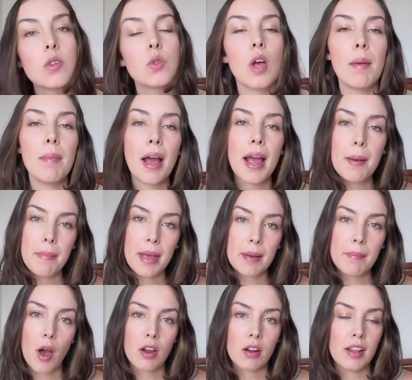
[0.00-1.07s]
So I buy a
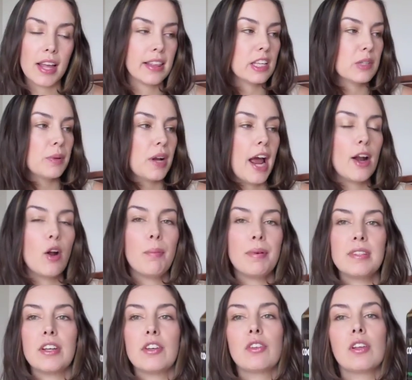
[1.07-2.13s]
big bottle like this, but I don't
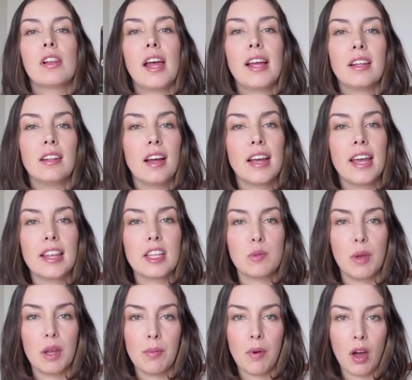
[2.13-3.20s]
particularly like lugging
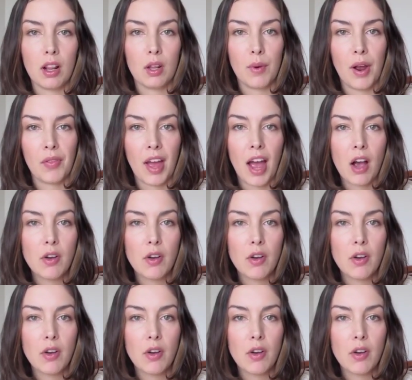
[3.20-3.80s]
this big bottle around the